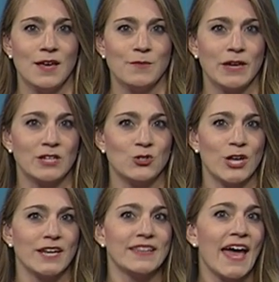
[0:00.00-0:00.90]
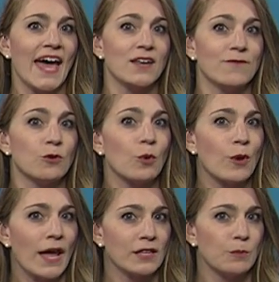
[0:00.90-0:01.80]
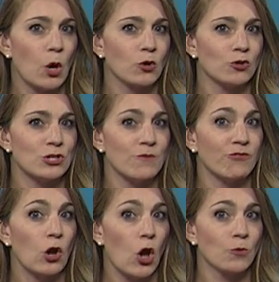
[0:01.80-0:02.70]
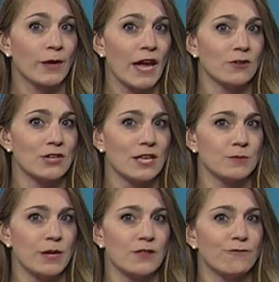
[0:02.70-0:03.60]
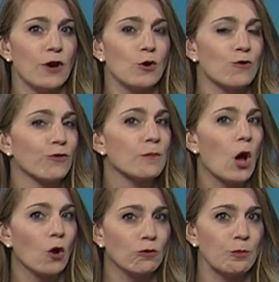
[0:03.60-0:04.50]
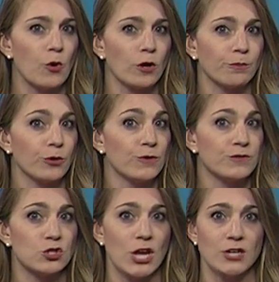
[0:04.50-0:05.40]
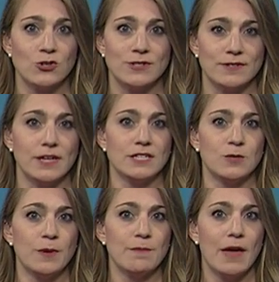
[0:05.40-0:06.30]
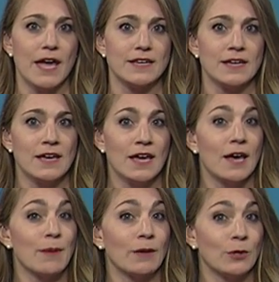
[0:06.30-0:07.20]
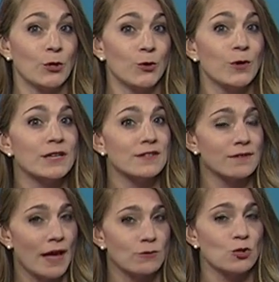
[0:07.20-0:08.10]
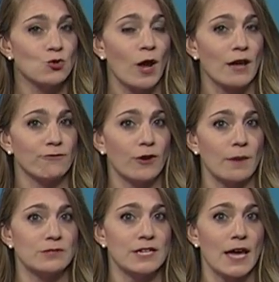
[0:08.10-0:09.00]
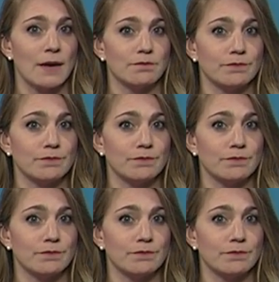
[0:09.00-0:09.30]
Megan Shannon, the head of the Rhode Island Partnership for Home Care, tells me the photo from our report proves changes need to be made about who is allowed to drive for MTM.